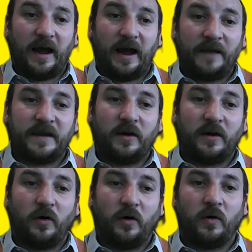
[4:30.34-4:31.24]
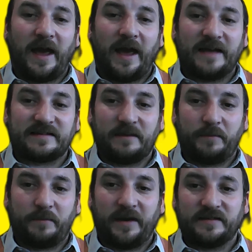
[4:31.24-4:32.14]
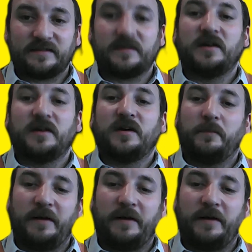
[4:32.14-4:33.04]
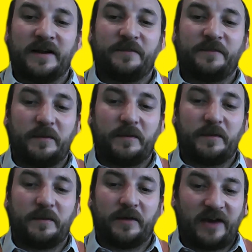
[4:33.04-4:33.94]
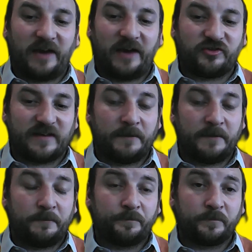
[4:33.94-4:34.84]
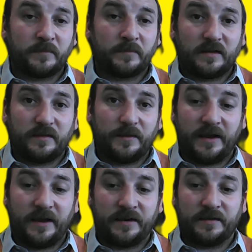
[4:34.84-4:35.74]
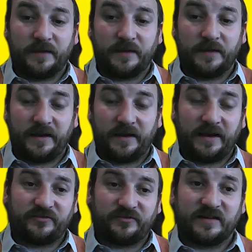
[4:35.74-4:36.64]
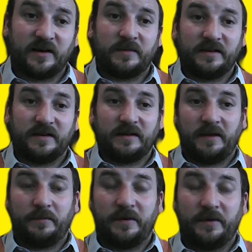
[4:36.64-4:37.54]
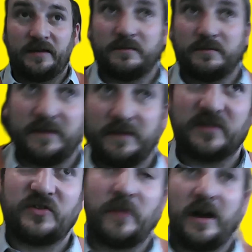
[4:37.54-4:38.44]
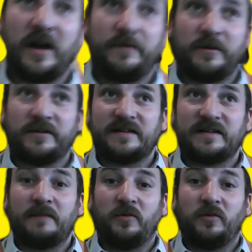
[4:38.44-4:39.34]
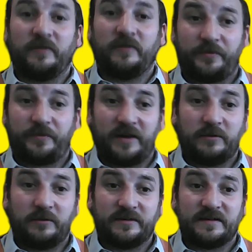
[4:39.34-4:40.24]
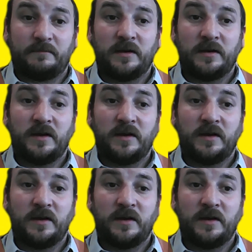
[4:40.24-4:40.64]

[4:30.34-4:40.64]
and they're all essay based. Bear in mind, if people get extra time, then they get extra time. That may mean 2.5 hour exam or even a 3 hour exam.